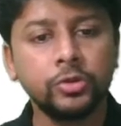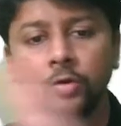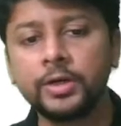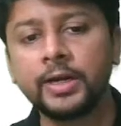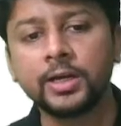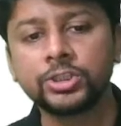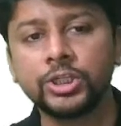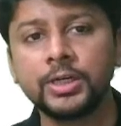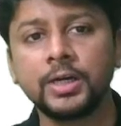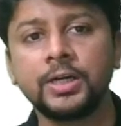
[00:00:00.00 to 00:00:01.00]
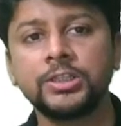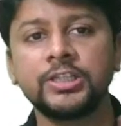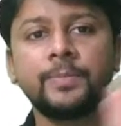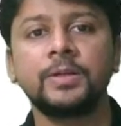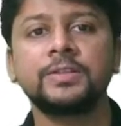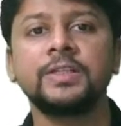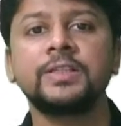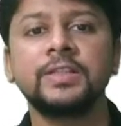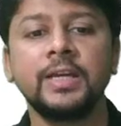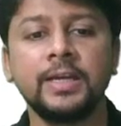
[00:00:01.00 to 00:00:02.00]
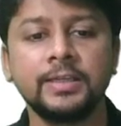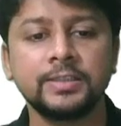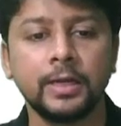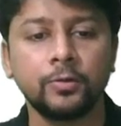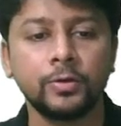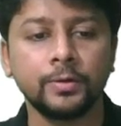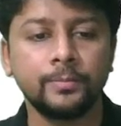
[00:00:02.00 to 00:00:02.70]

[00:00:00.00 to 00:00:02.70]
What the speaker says: no deduction under chapter 6A is allowed.